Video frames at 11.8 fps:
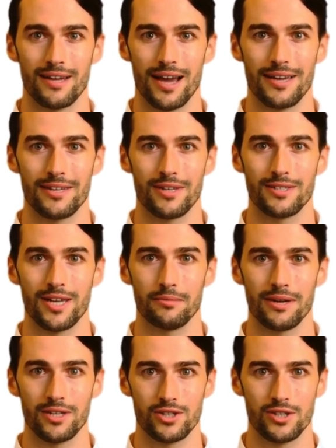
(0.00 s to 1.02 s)
Any
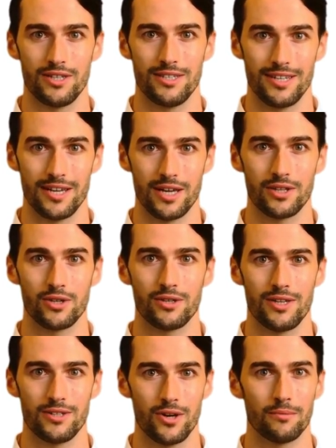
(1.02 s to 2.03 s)
contamination in the area
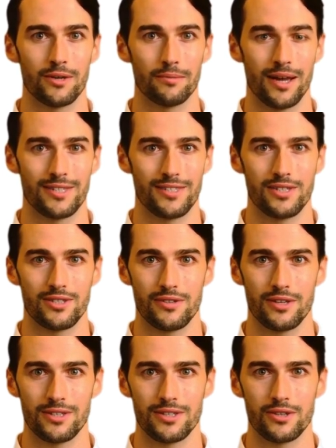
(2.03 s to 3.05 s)
can compromise the
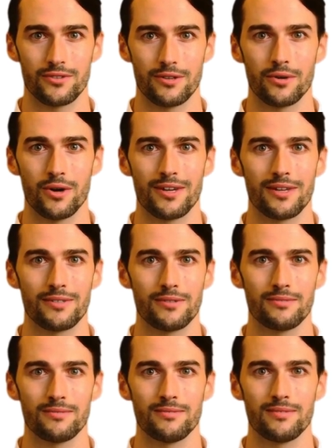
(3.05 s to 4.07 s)
sterility of the product.
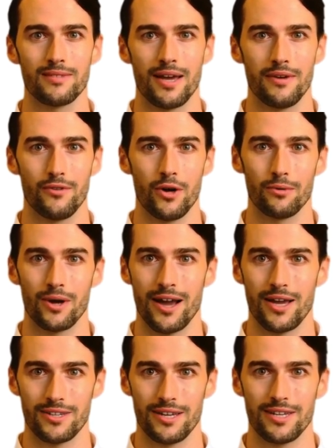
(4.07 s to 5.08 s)
Improper
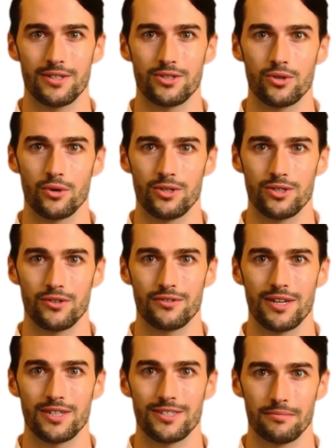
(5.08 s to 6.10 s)
handling and storage of
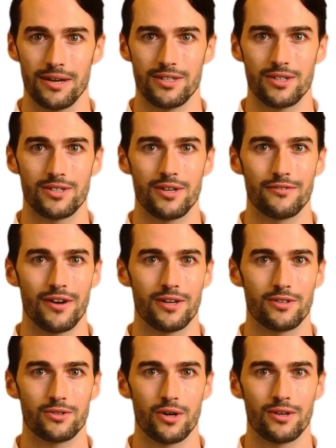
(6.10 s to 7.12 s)
the intermediate and
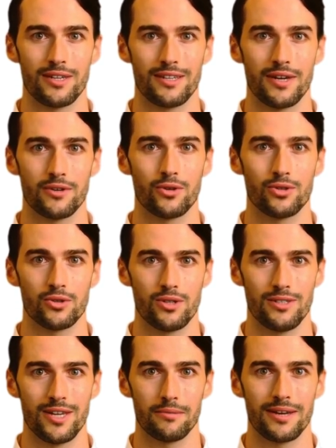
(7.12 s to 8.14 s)
final product can also
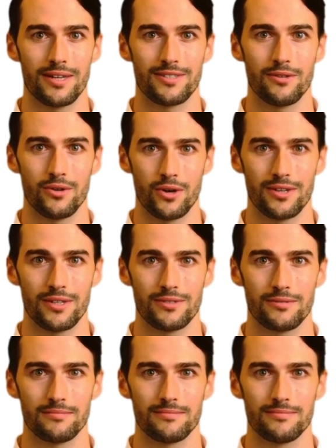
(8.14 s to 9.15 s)
contaminate the
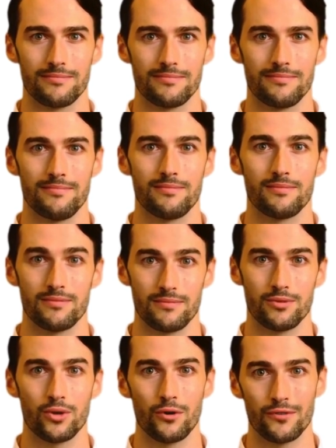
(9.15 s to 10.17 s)
product.
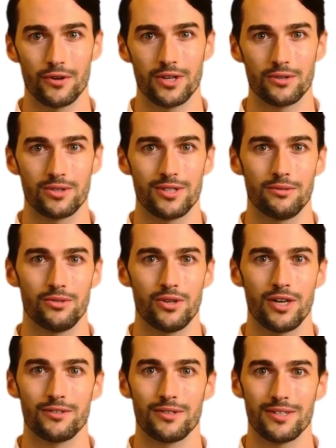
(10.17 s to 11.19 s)
Don't forget to
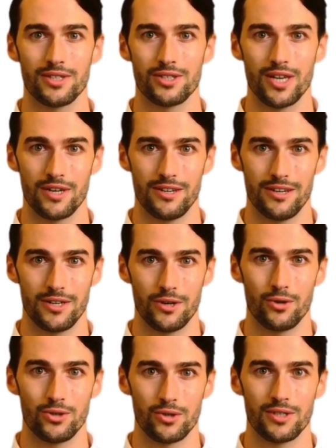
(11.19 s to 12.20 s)
subscribe to this channel and
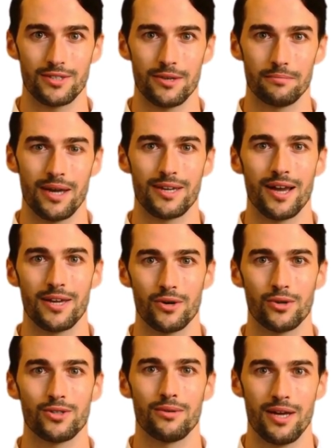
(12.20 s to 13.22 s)
also hit the bell
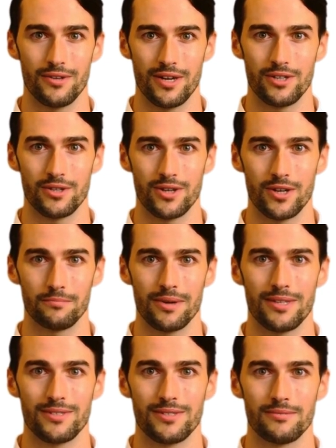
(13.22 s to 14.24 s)
icon to get regular
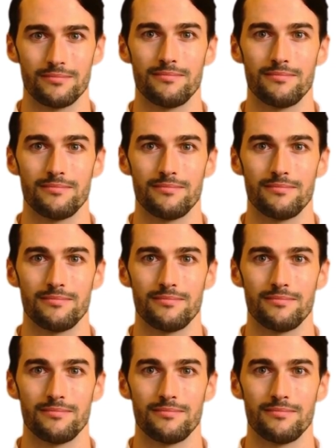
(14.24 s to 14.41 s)
updates.